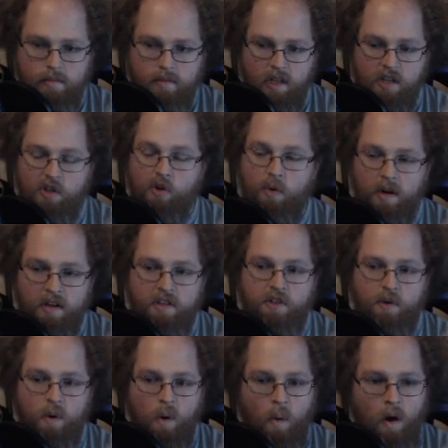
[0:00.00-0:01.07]
and you run
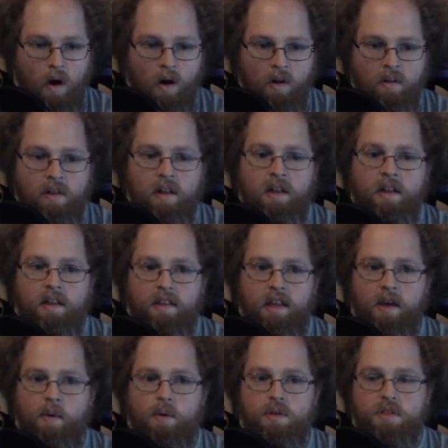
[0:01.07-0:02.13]
into a wall, they
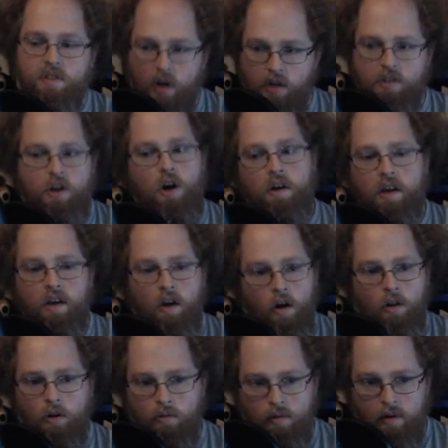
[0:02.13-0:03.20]
will start talking all
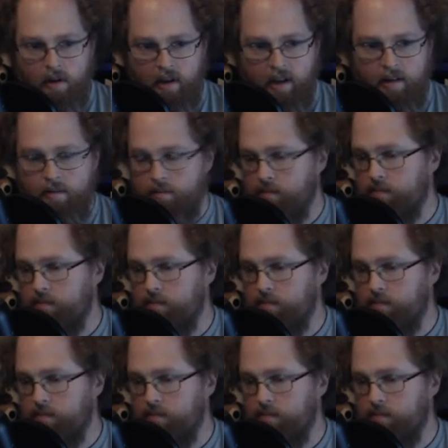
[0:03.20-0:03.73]
over again.